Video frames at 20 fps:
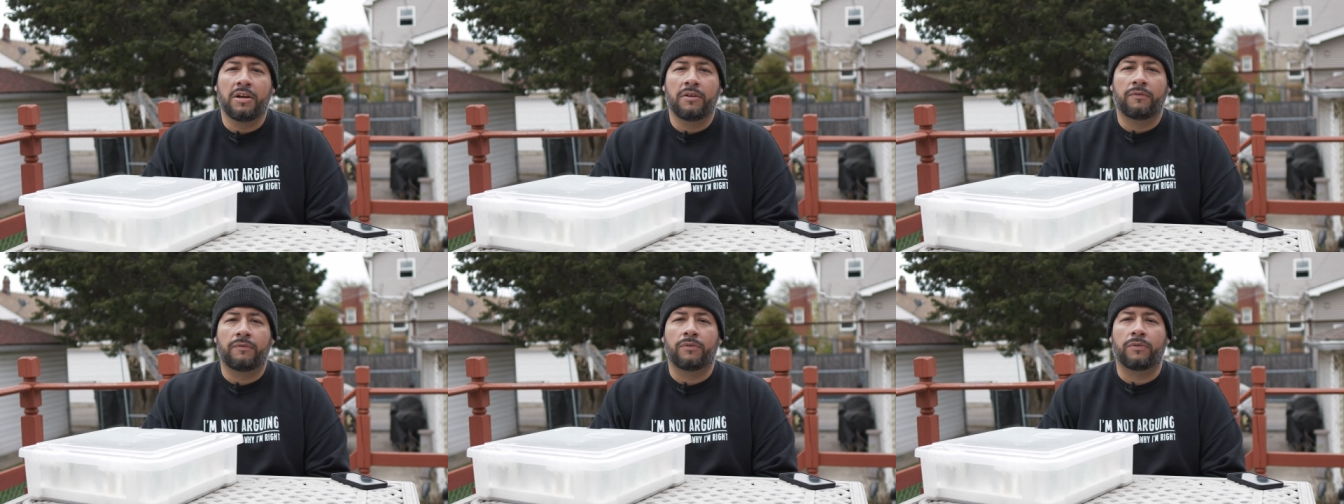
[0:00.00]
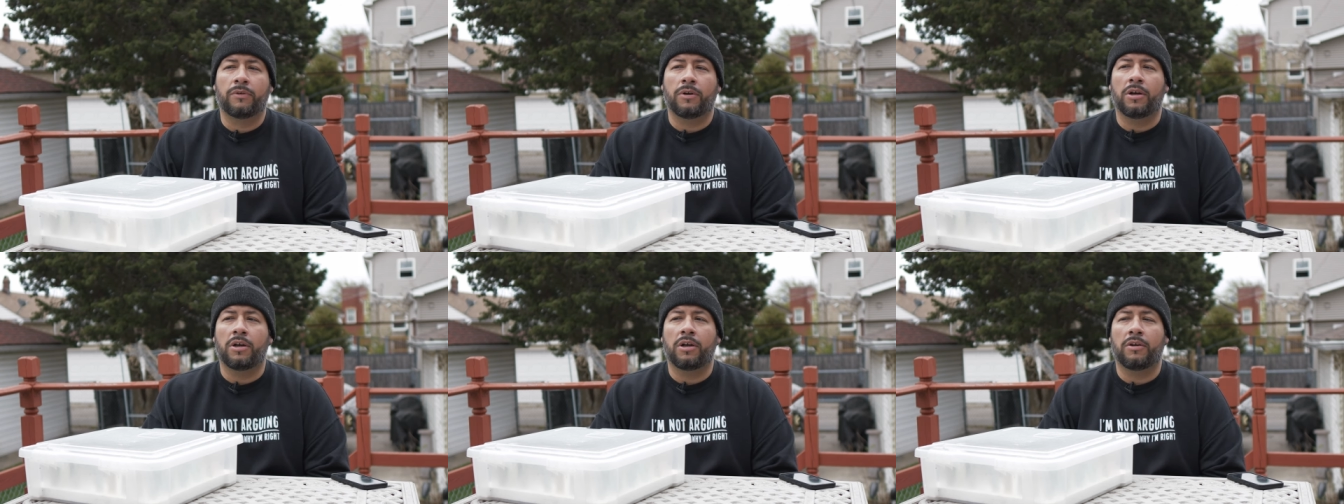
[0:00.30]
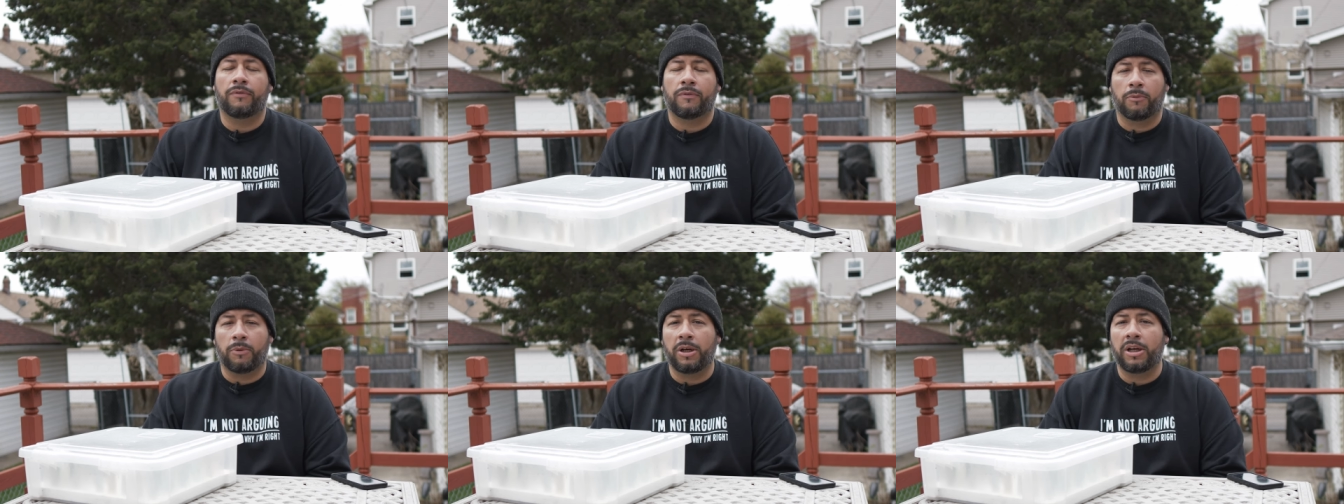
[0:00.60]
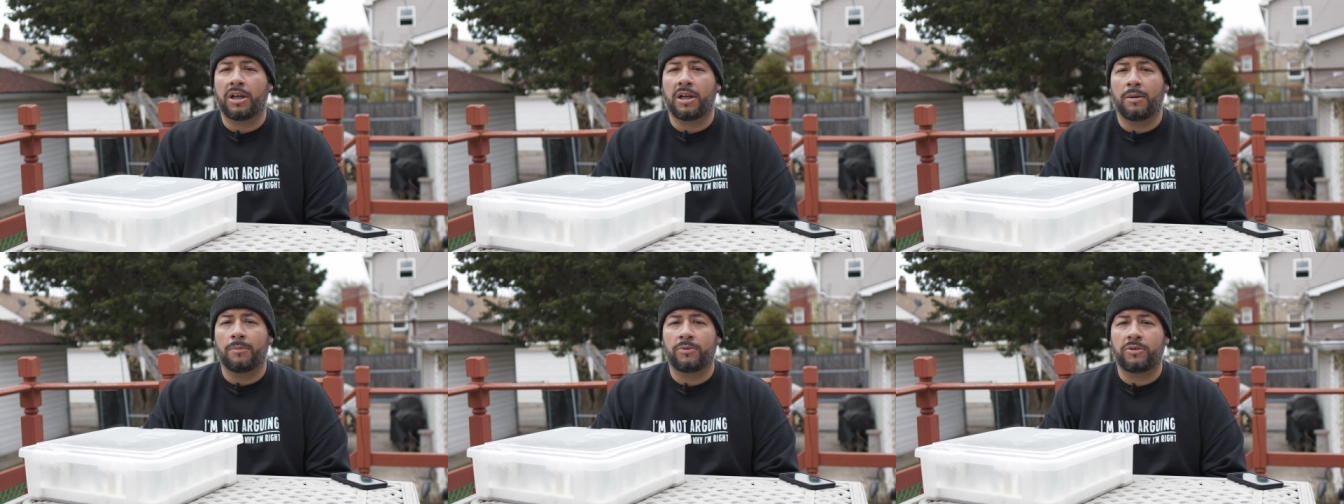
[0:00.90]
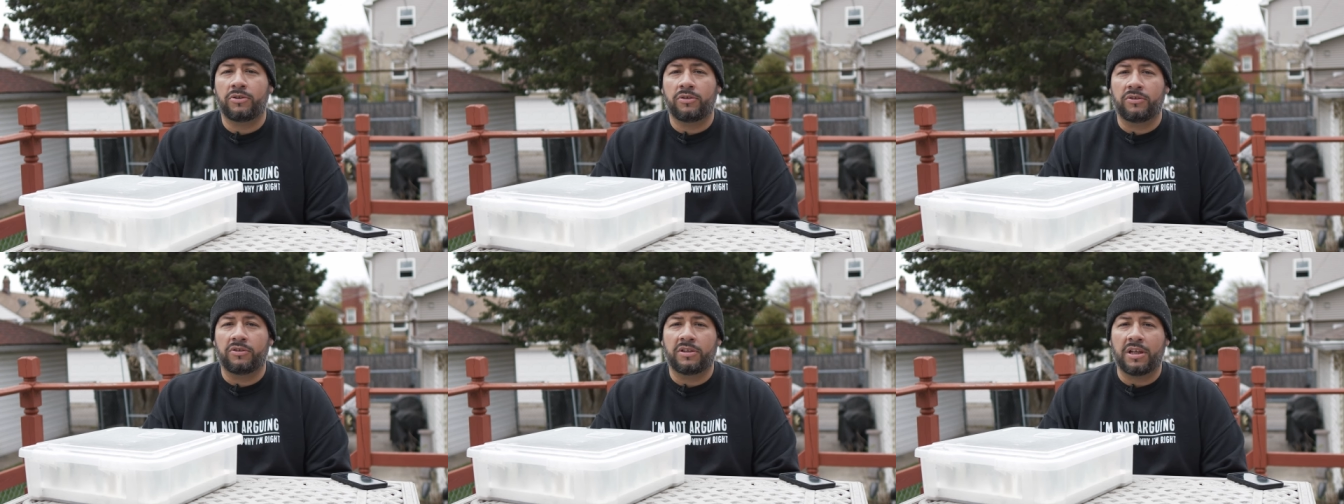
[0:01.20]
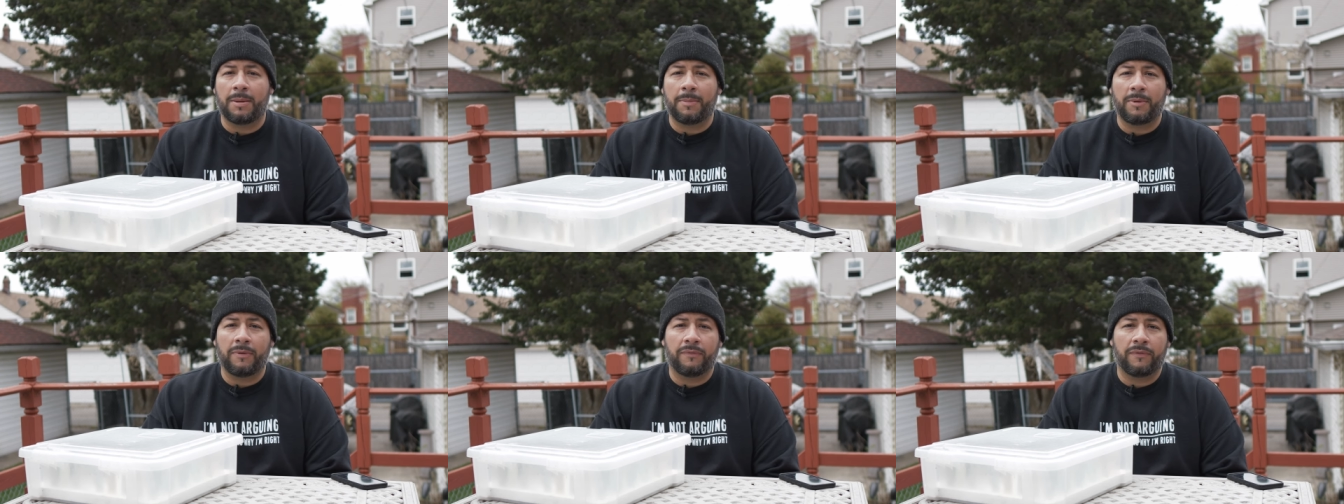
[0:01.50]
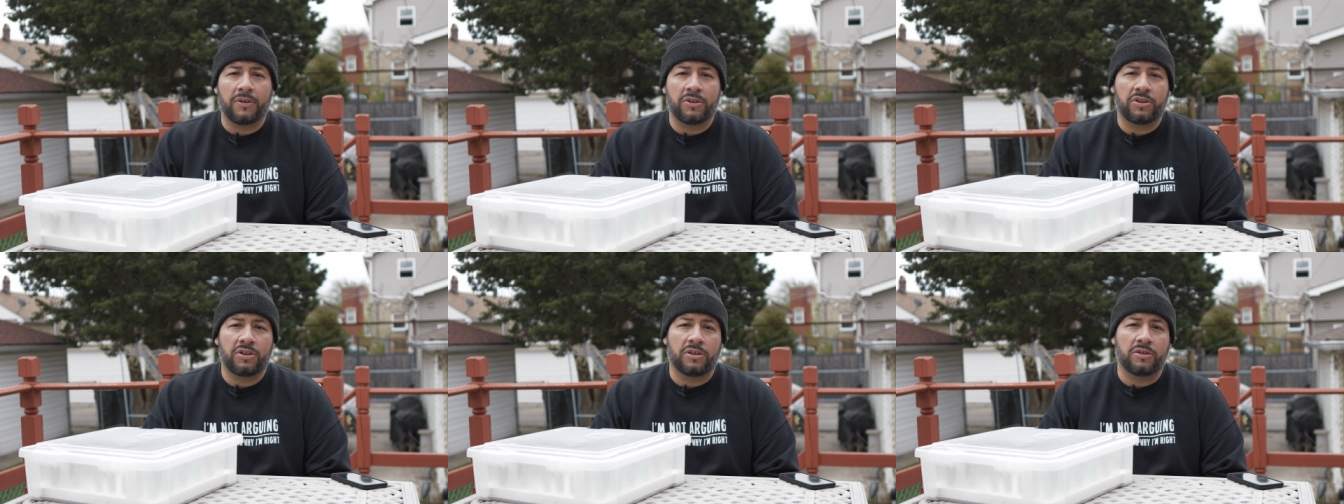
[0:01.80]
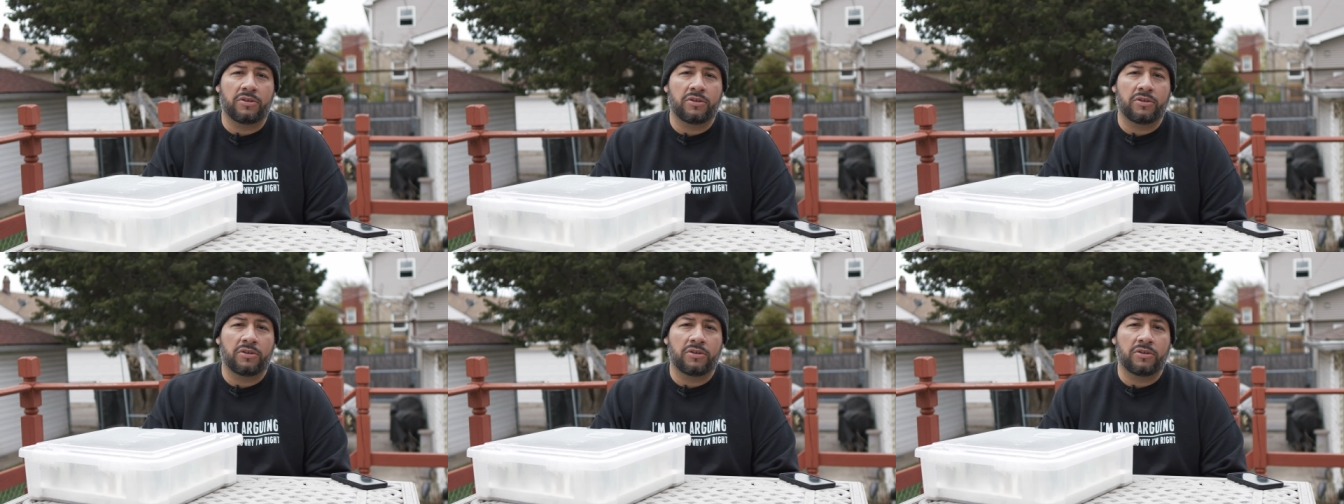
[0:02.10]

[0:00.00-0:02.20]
for, uh, for when it comes to salmon fishing.